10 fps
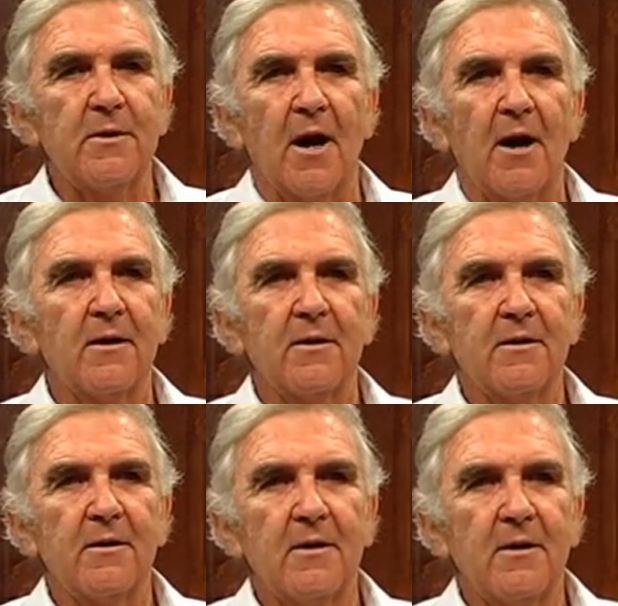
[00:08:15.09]
No.
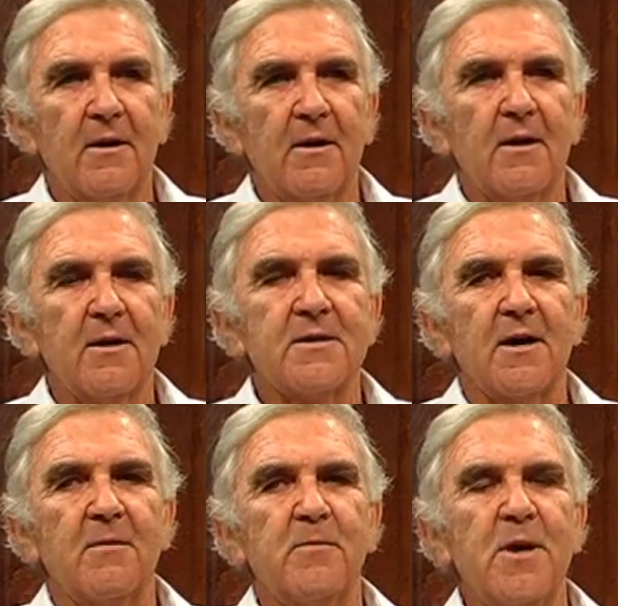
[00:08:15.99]

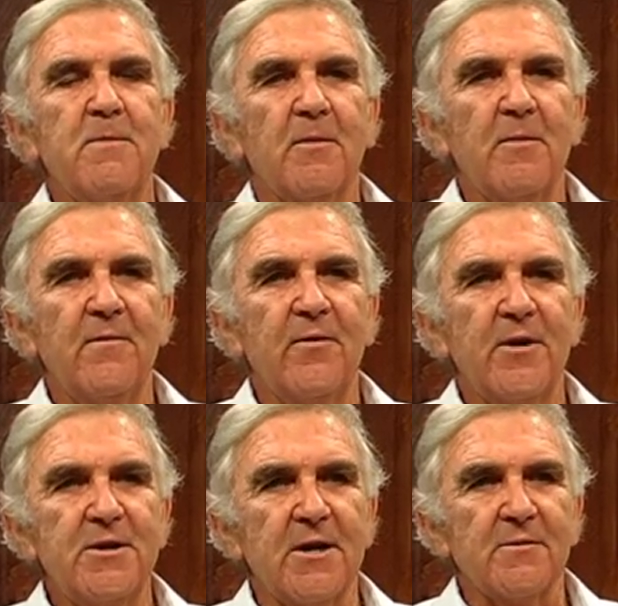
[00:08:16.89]
So people have been
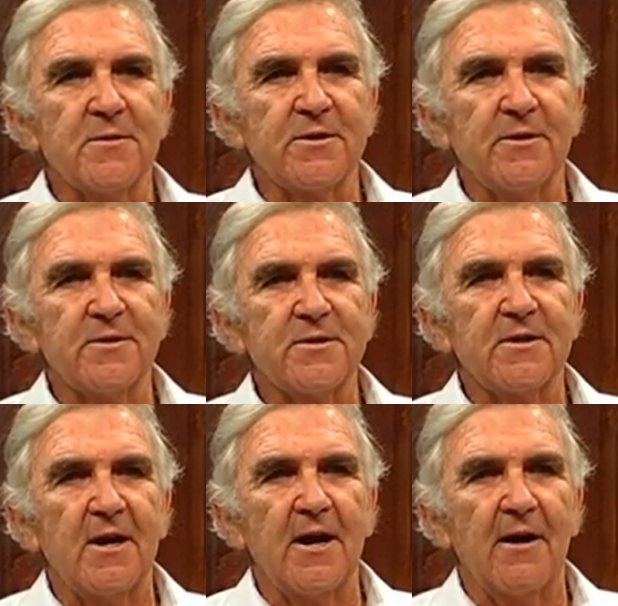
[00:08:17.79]
very generous to
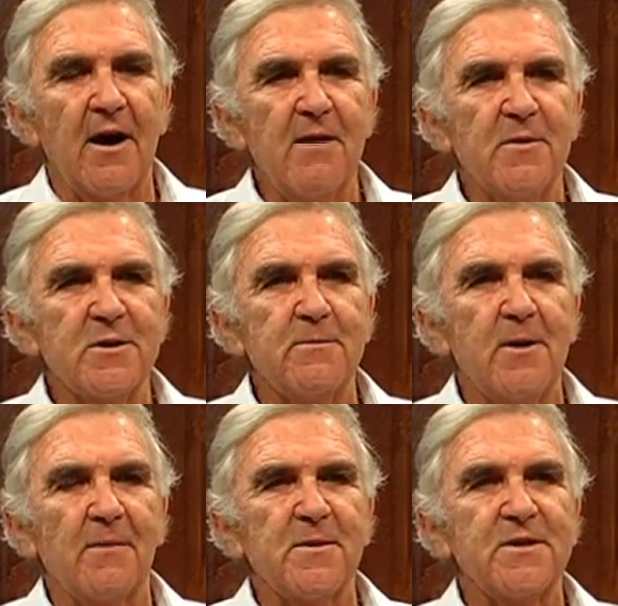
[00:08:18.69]
us, and our aim is to
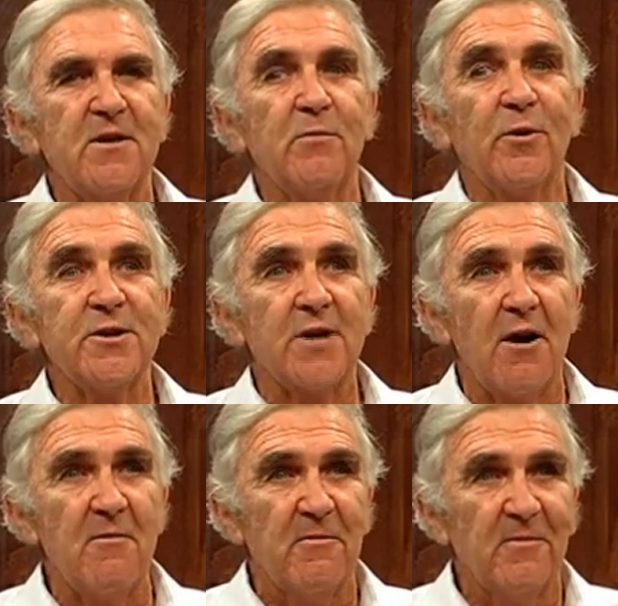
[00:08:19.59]
be able to send boys
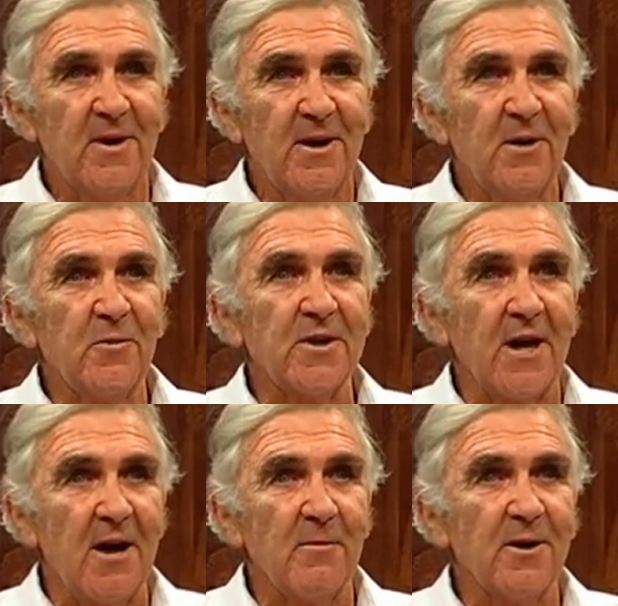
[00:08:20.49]
home with
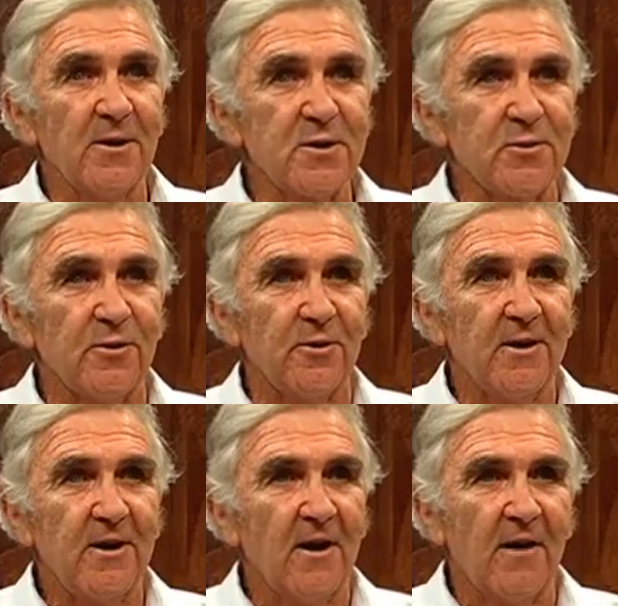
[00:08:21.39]
a hammer and a saw
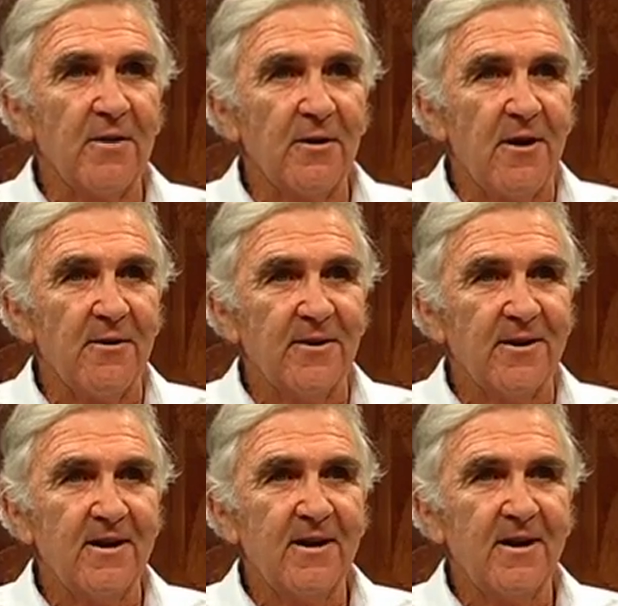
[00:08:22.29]
of their own.